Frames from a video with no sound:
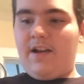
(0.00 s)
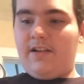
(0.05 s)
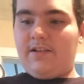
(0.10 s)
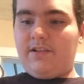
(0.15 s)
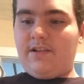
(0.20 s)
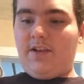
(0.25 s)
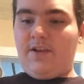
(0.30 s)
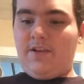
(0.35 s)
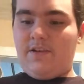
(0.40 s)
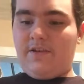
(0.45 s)

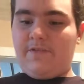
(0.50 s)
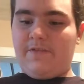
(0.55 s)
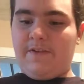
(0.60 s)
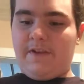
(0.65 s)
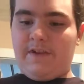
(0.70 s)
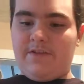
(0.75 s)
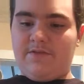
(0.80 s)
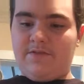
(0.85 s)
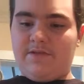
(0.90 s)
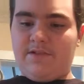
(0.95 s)
a lot of
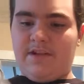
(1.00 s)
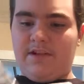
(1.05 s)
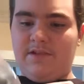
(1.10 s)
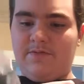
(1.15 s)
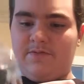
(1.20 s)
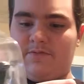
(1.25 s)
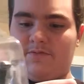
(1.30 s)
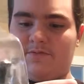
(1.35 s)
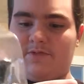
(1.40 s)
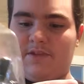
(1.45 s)
figures, and
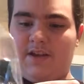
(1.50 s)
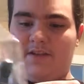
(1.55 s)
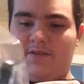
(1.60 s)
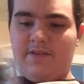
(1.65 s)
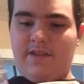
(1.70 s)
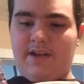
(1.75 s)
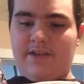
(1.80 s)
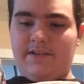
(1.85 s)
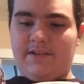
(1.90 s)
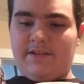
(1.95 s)
I will
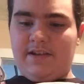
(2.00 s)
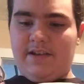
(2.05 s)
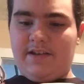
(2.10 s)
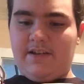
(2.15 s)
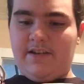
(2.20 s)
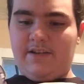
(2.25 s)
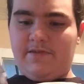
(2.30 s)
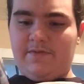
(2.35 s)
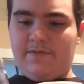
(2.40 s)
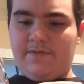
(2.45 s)
tell
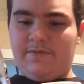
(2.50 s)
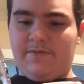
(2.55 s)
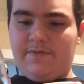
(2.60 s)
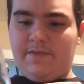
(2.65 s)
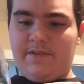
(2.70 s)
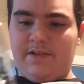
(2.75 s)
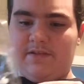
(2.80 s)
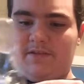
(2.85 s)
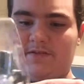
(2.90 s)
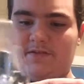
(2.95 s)
that here in a
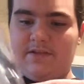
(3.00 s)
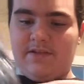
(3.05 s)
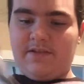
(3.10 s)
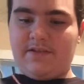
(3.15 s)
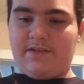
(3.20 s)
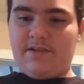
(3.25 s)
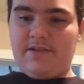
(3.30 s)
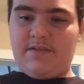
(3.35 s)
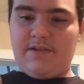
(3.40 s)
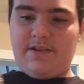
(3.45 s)
few.
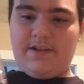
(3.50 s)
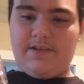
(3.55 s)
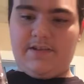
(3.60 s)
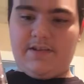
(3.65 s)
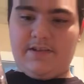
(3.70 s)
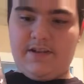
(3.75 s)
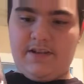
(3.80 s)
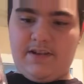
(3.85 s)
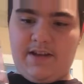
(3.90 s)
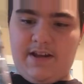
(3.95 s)
Let's go
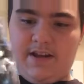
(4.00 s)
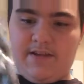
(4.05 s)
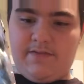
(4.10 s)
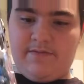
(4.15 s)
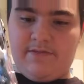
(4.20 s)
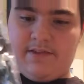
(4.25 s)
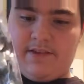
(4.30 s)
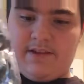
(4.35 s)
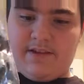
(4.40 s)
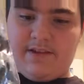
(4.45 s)
ahead and get
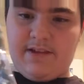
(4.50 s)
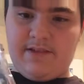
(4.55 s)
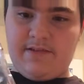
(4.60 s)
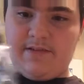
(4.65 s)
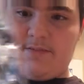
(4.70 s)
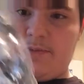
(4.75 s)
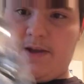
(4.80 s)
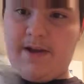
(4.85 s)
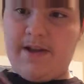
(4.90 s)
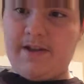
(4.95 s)
everything
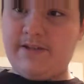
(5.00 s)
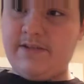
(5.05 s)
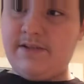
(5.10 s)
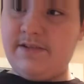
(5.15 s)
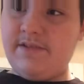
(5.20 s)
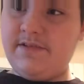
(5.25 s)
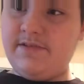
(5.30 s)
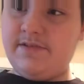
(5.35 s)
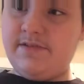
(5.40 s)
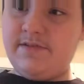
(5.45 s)
out of the
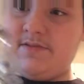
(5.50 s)
packaging.